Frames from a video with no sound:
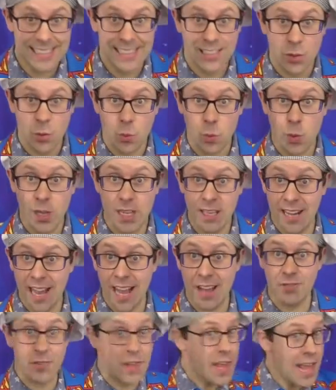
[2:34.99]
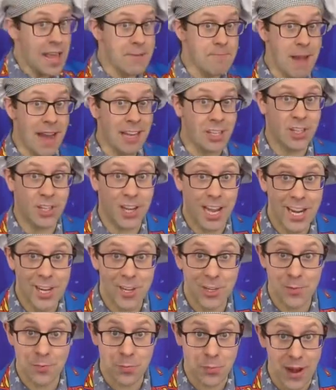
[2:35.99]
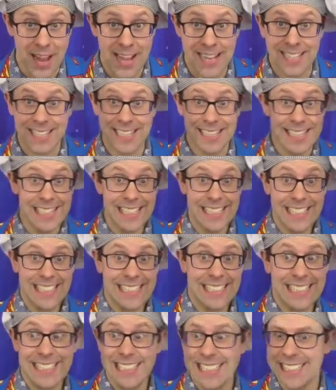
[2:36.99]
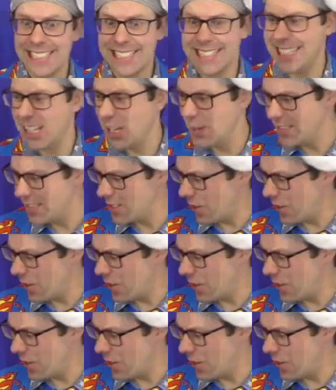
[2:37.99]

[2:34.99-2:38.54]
We could have imagination bread. No, it's not